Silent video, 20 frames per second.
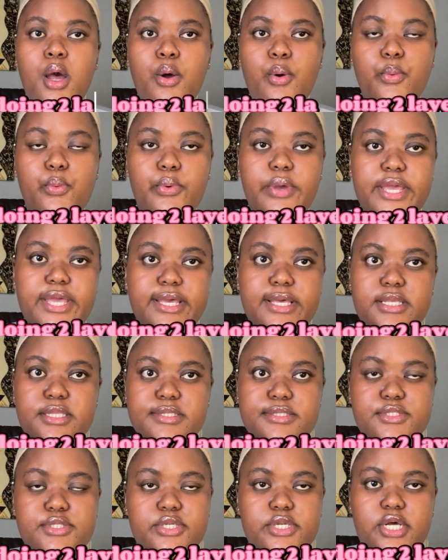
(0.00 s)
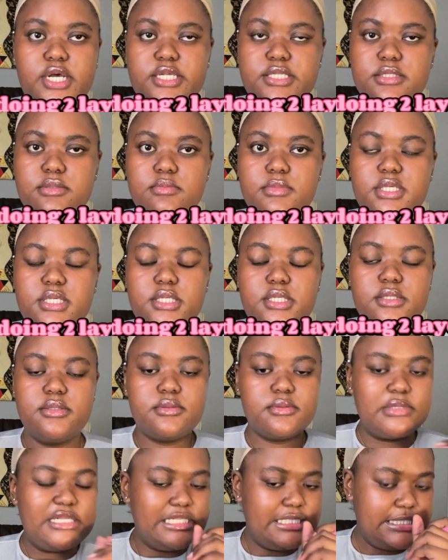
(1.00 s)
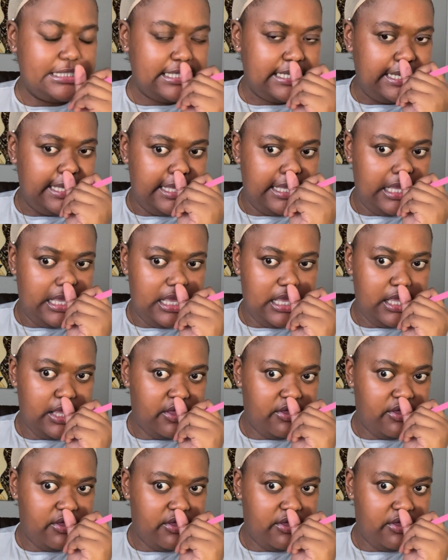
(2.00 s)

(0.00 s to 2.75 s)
wig to last me. What's today?